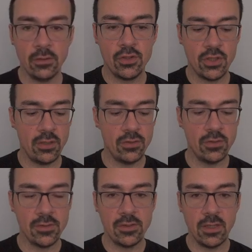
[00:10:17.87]
change the
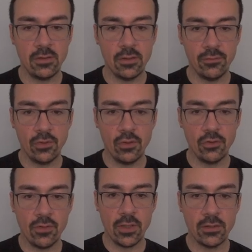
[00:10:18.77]
state of the
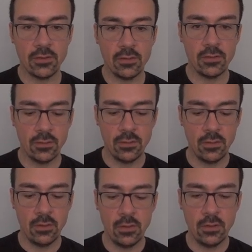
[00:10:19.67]
contract
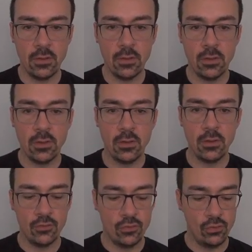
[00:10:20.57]

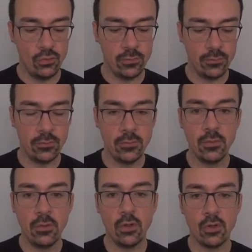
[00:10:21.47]
to
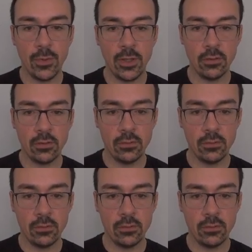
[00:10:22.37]
occupied.